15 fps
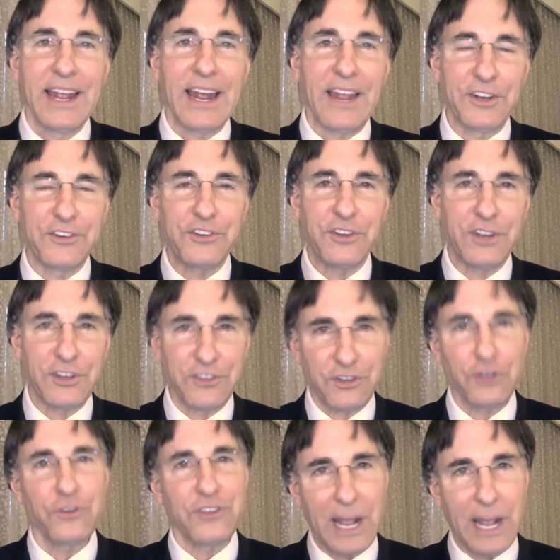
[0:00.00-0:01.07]
And there's
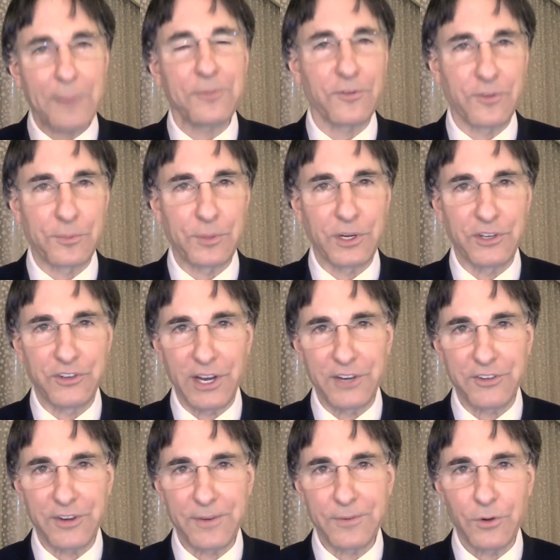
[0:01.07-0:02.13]
two types of
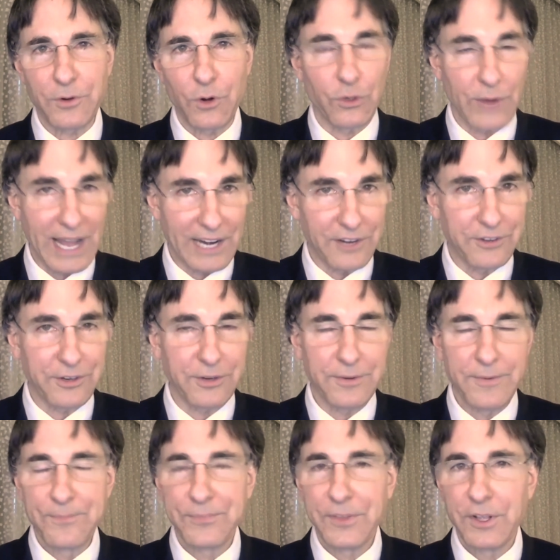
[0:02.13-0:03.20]
appreciation or gratitude.
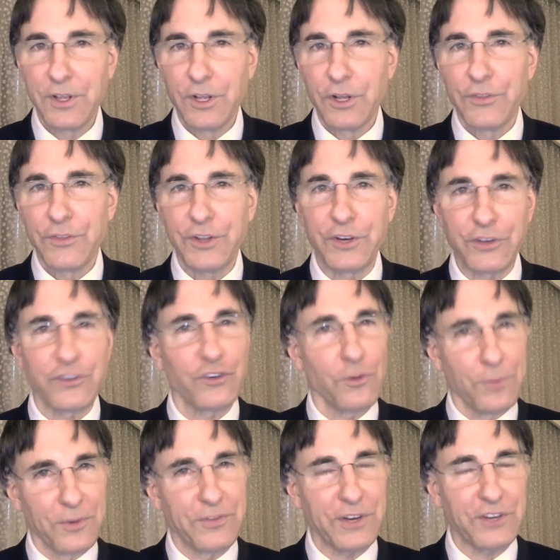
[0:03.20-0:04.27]
There's a
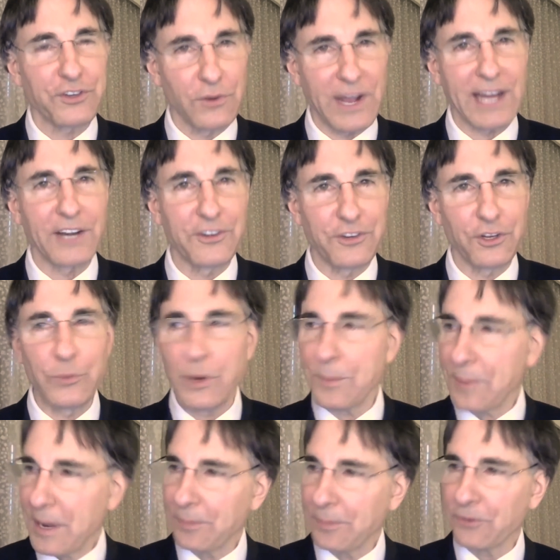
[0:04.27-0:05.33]
superficial gratitude when
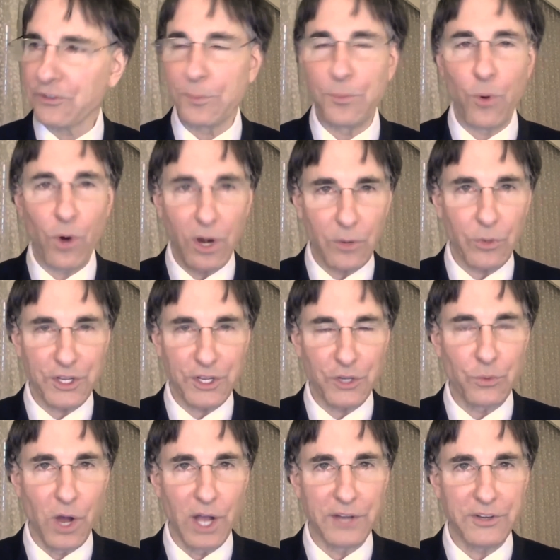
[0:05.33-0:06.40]
people support what you
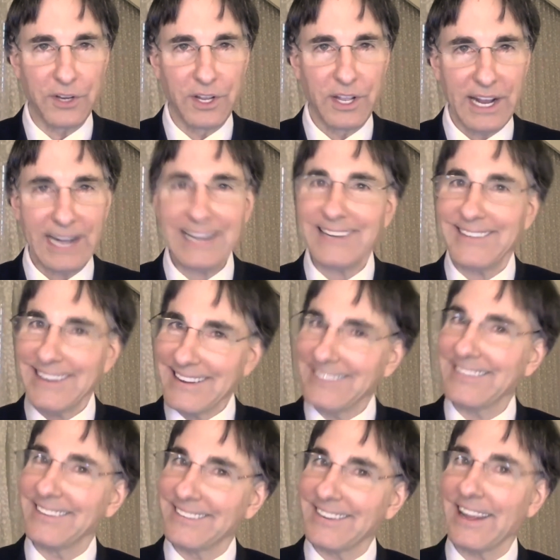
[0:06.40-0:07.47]
want. And it's
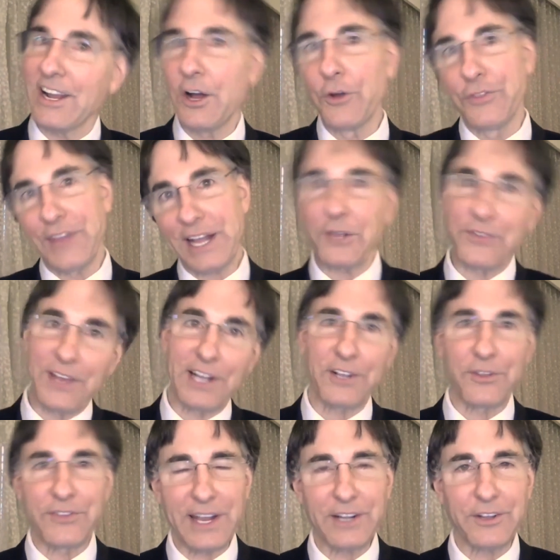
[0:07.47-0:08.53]
easy to say, oh, thank you, thank
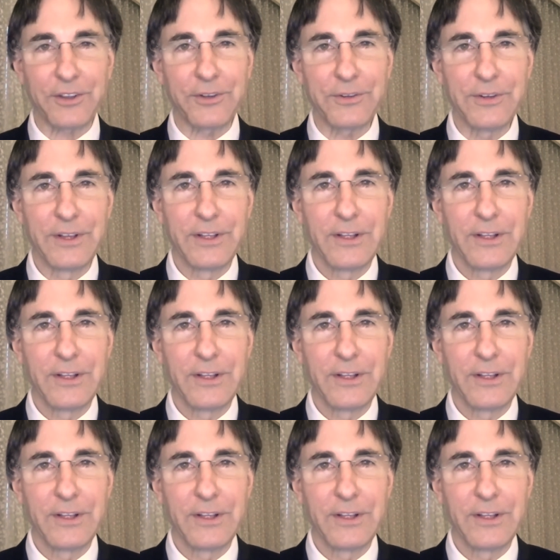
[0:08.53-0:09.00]
you, thank you.